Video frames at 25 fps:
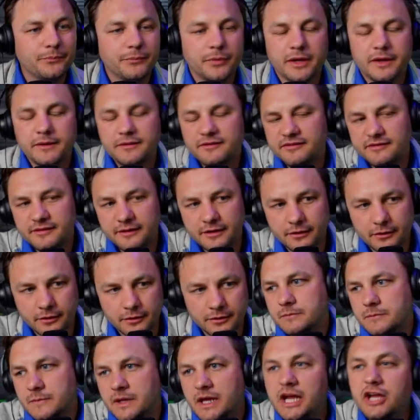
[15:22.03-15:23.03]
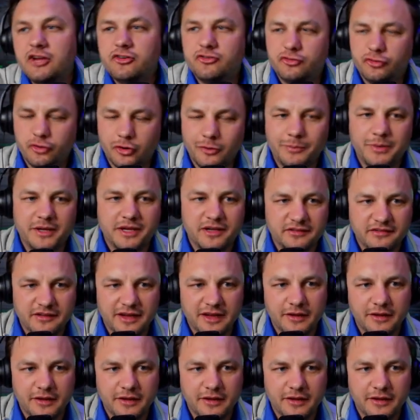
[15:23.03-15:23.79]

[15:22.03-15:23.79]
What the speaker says: But still, he should be a safe